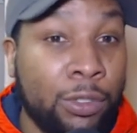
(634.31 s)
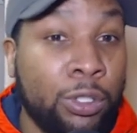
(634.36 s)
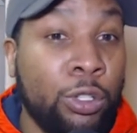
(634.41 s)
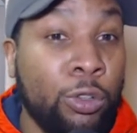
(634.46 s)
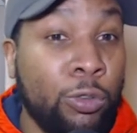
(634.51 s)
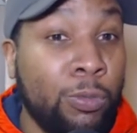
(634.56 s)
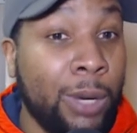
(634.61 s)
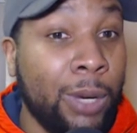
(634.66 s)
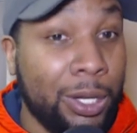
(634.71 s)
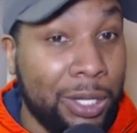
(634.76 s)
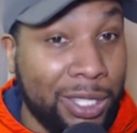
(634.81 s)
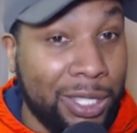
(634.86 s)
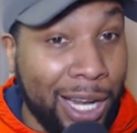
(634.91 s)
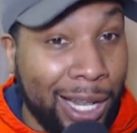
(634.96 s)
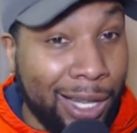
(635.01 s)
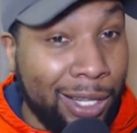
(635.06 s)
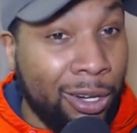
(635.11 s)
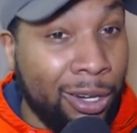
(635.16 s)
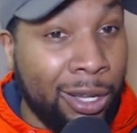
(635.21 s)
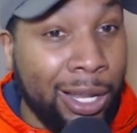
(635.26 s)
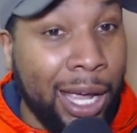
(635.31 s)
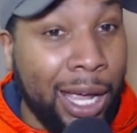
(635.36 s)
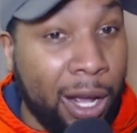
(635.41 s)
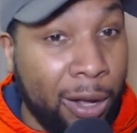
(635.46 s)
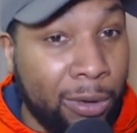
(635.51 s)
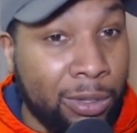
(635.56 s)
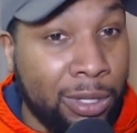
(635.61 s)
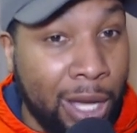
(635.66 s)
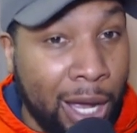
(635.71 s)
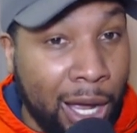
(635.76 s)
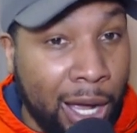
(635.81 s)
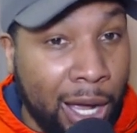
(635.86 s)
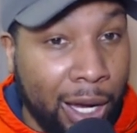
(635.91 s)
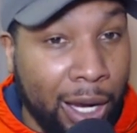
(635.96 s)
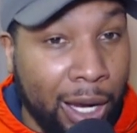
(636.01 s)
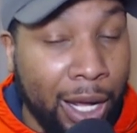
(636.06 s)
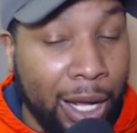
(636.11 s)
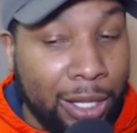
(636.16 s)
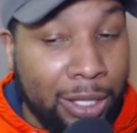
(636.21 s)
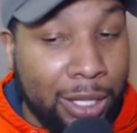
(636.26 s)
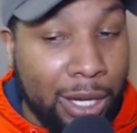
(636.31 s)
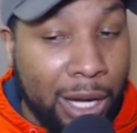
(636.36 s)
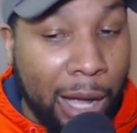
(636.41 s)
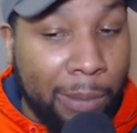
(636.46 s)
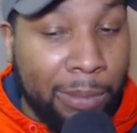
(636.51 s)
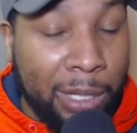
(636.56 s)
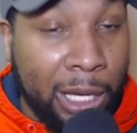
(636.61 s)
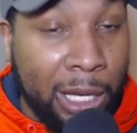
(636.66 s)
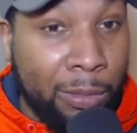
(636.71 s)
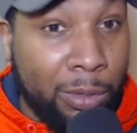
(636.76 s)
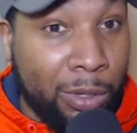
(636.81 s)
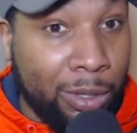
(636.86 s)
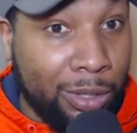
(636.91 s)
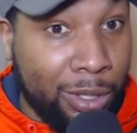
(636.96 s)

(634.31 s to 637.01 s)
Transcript: too much talent on the outside to not be able to,